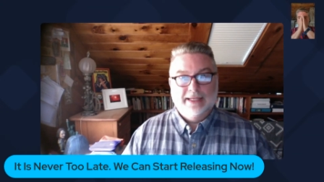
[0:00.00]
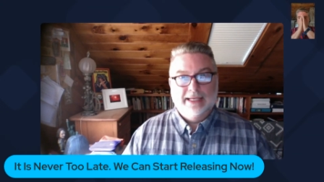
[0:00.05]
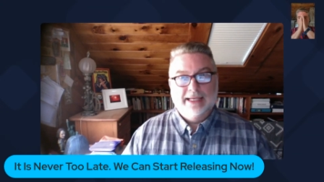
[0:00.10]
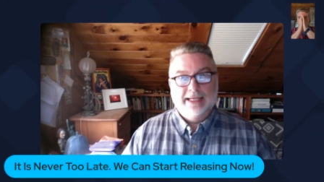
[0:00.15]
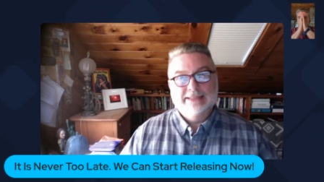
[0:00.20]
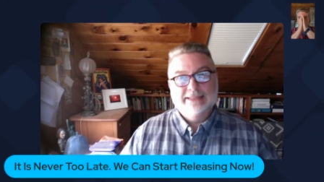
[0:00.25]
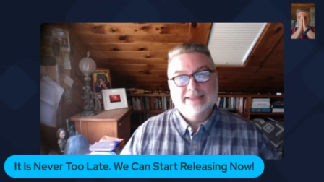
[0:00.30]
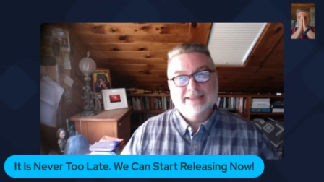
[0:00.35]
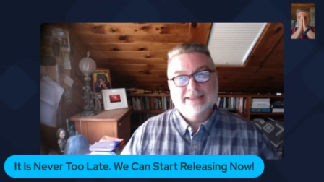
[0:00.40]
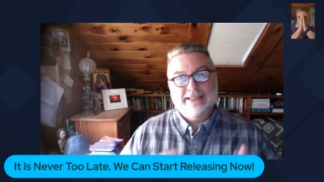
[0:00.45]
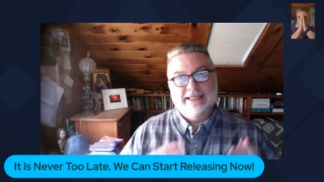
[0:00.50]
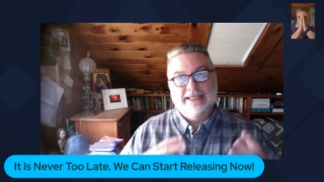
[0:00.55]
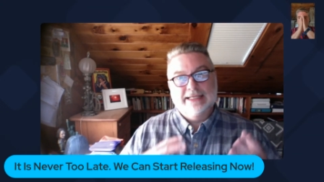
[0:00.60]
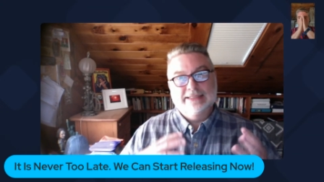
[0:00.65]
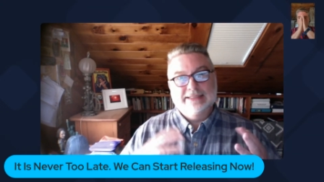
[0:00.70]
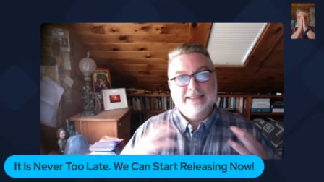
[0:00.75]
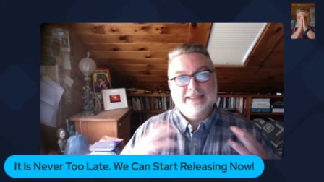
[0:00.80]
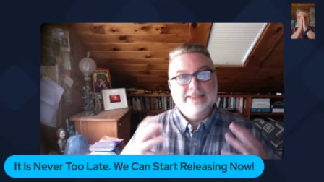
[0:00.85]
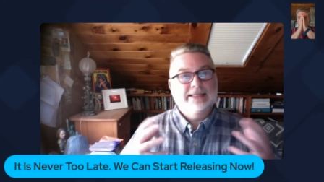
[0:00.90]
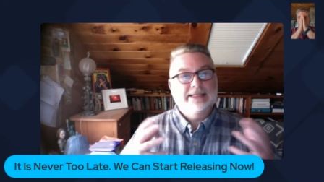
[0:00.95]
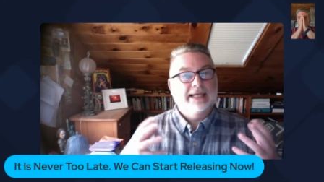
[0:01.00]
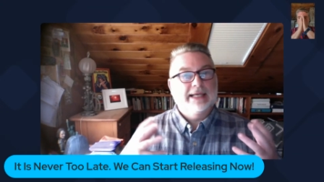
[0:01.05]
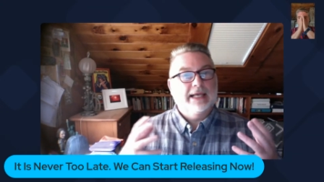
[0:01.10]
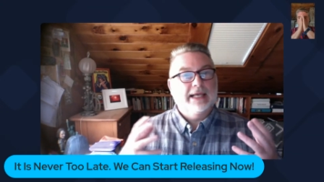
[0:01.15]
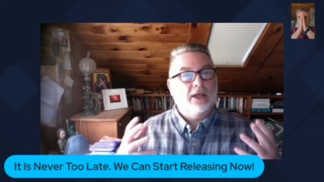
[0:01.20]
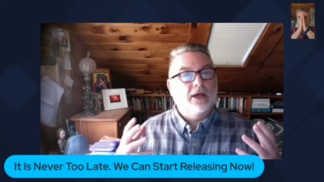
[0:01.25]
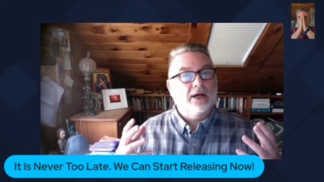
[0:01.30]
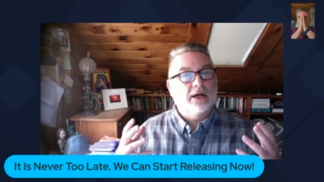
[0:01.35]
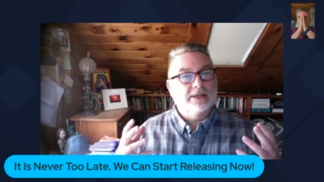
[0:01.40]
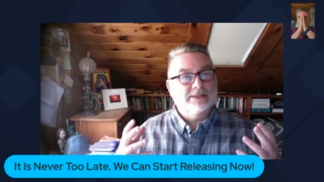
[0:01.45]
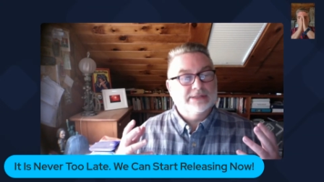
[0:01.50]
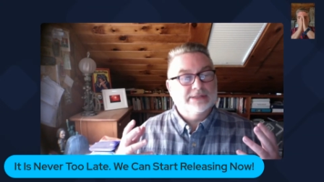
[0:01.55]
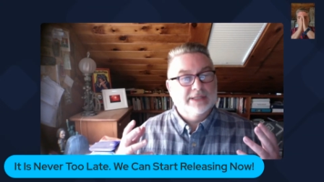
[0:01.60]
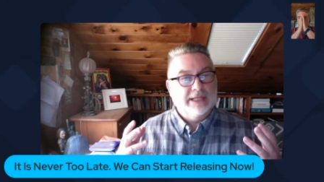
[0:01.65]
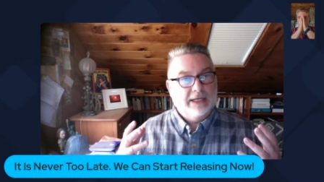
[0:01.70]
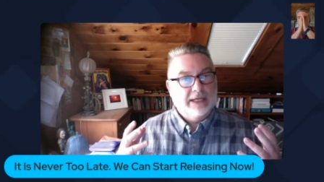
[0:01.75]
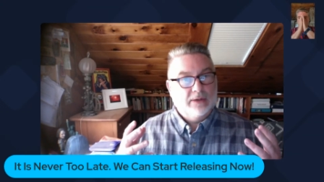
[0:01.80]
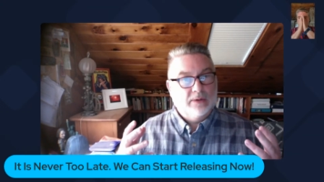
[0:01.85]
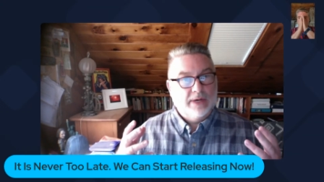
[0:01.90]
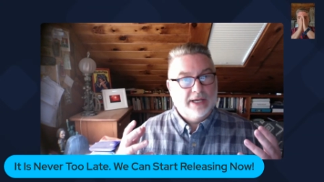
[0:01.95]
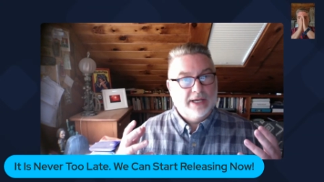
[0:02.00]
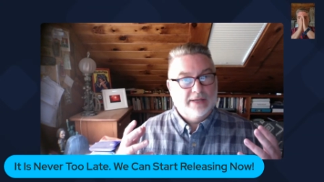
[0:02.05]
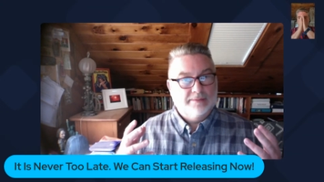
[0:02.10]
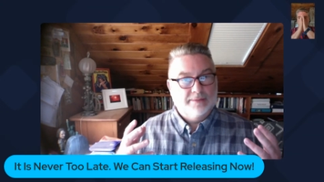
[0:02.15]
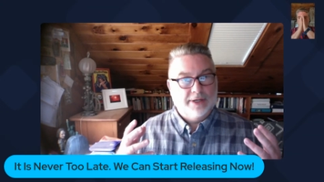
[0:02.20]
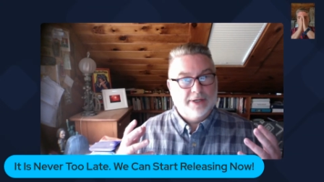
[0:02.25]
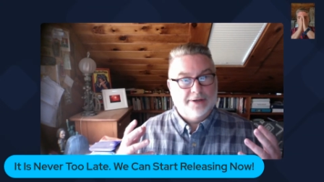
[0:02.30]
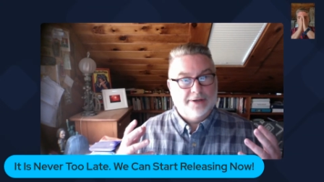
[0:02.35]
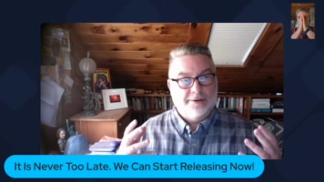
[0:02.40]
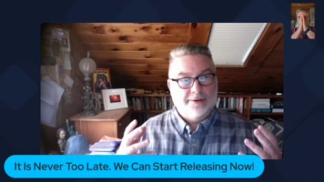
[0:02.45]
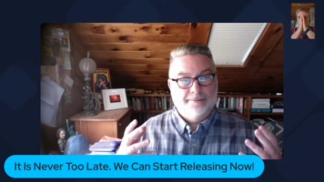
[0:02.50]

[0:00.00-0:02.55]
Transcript: It's easy to get lost in that quagmire.